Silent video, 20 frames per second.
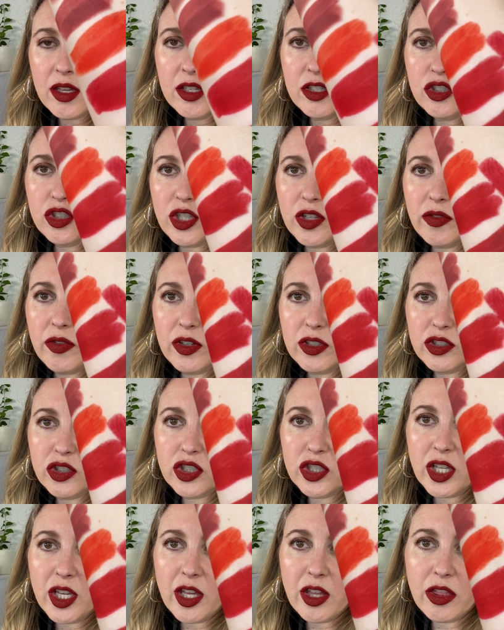
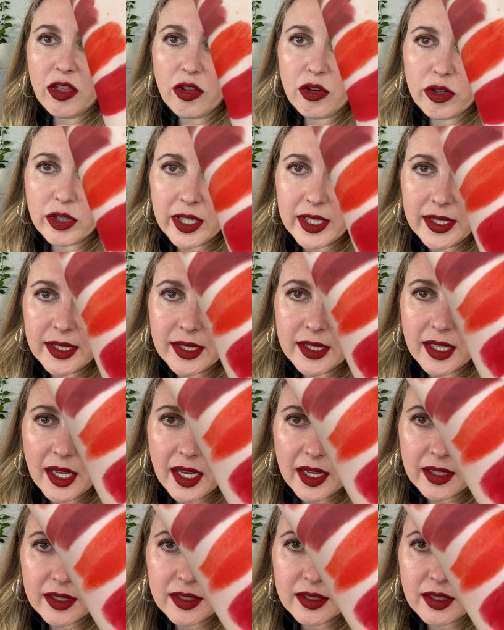Givenchy
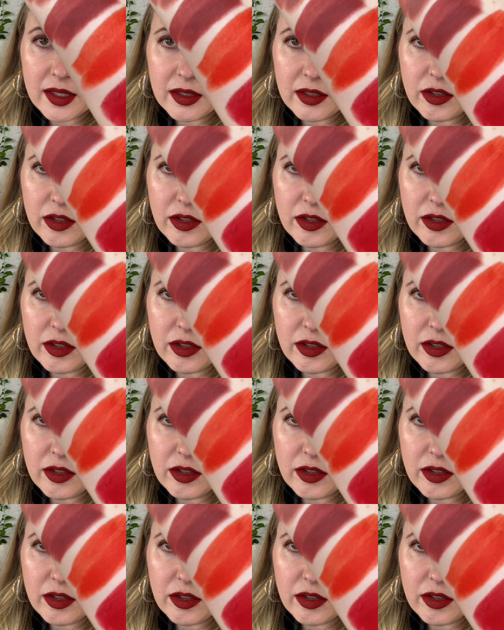thirty-six.